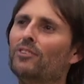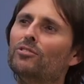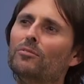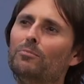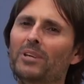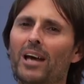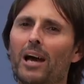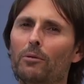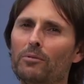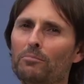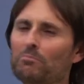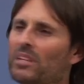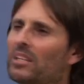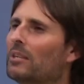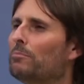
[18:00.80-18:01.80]
they should be able to
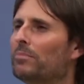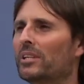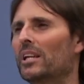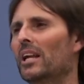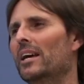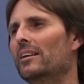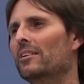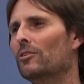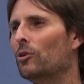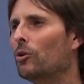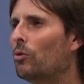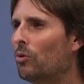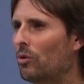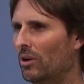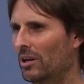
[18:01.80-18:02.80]
manipulate
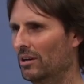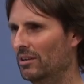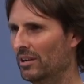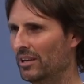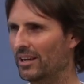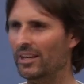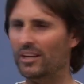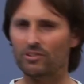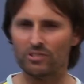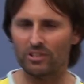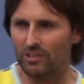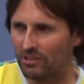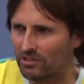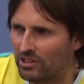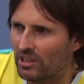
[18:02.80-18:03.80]
law.
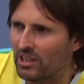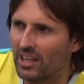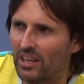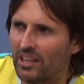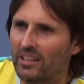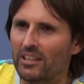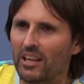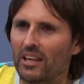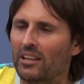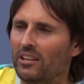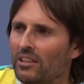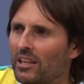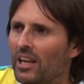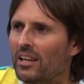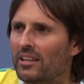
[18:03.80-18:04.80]
So you
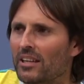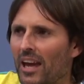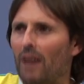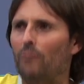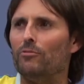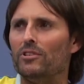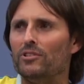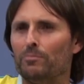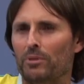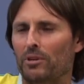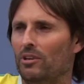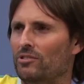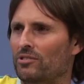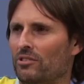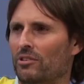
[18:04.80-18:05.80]
get the average
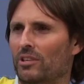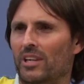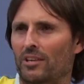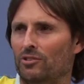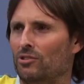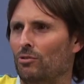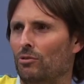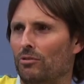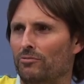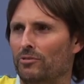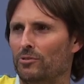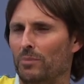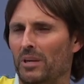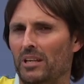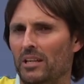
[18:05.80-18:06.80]
person who gets caught
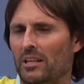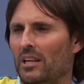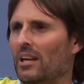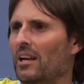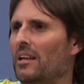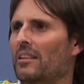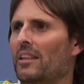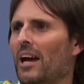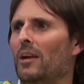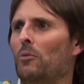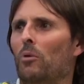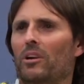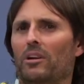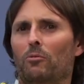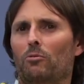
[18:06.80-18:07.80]
for speeding,
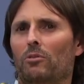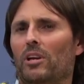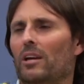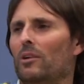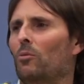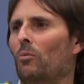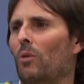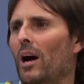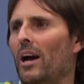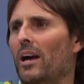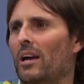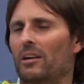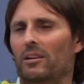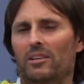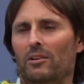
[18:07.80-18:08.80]
they want to get
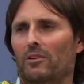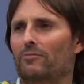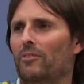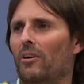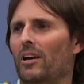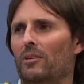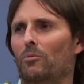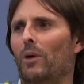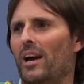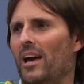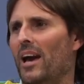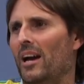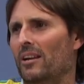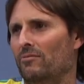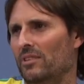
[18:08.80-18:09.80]
away, you know, find a
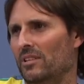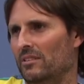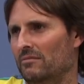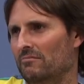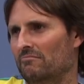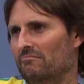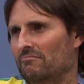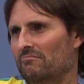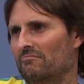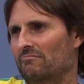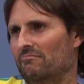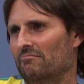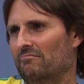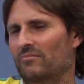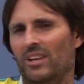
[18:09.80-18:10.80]
way out of it.
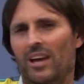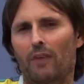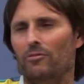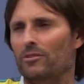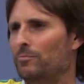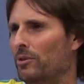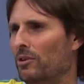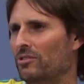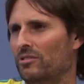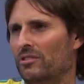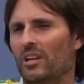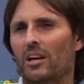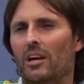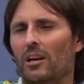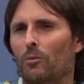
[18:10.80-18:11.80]
The average
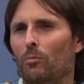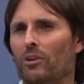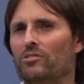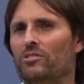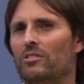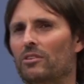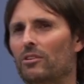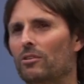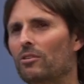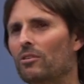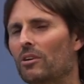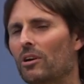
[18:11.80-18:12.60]
person wants to